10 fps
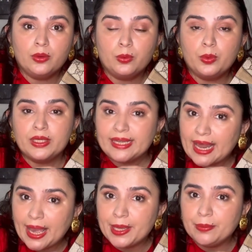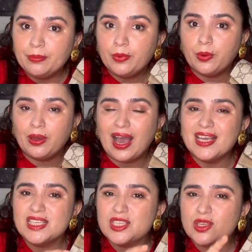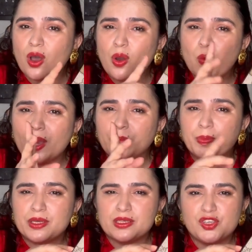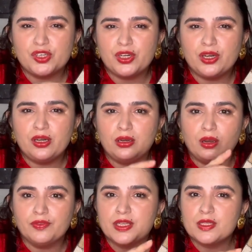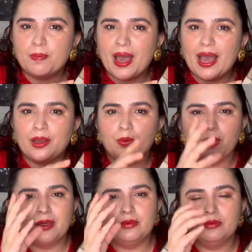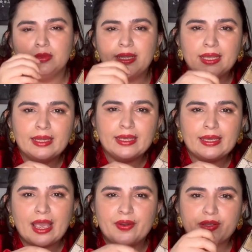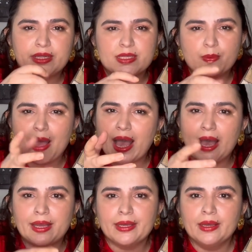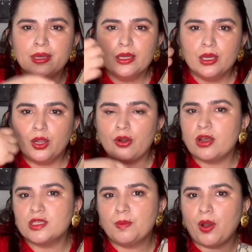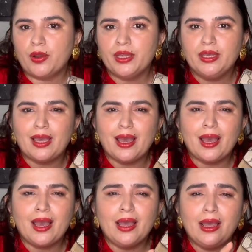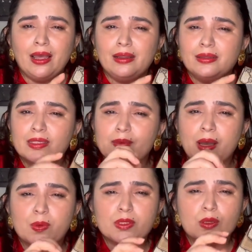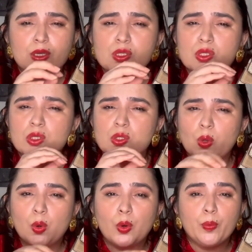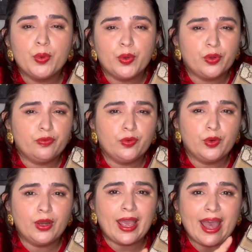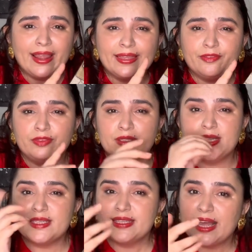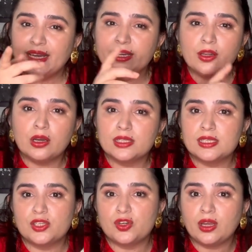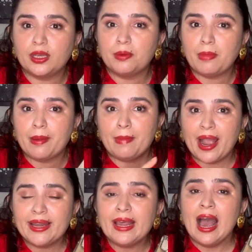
With time, I saw one picture of this bag, one lady carrying this bag crossbody, and this bag was looking so beautiful, and since then it got stuck in my mind.